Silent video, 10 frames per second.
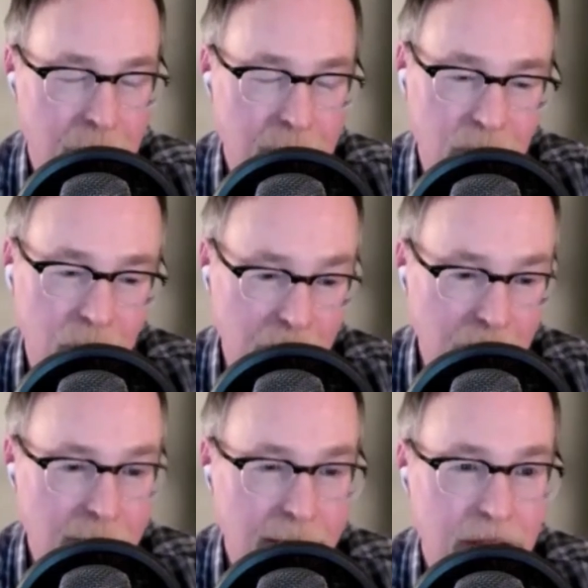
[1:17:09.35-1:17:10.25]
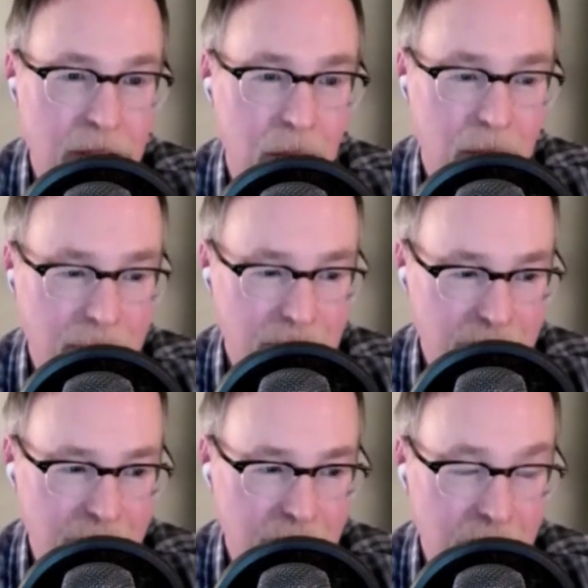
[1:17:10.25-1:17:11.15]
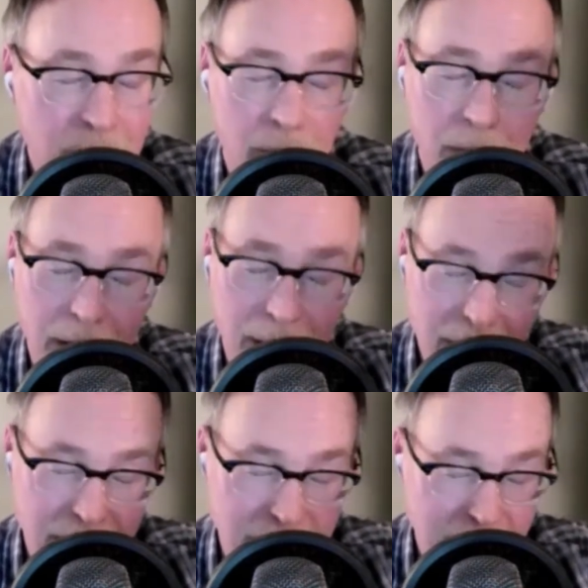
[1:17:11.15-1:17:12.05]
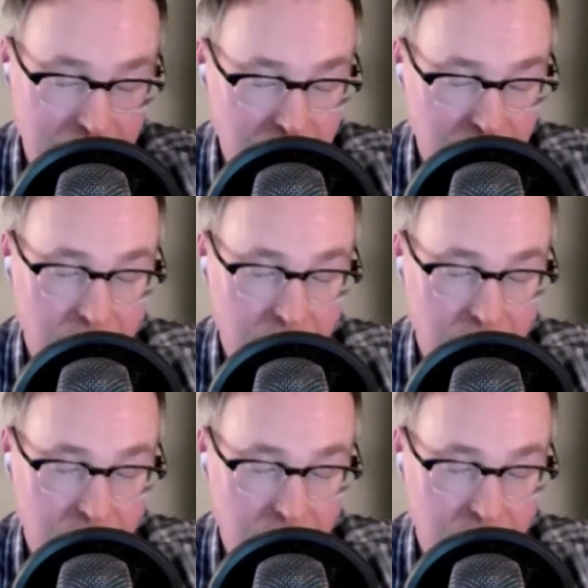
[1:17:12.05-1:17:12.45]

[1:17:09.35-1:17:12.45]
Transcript: So when you get inspiration to do something and it seems like,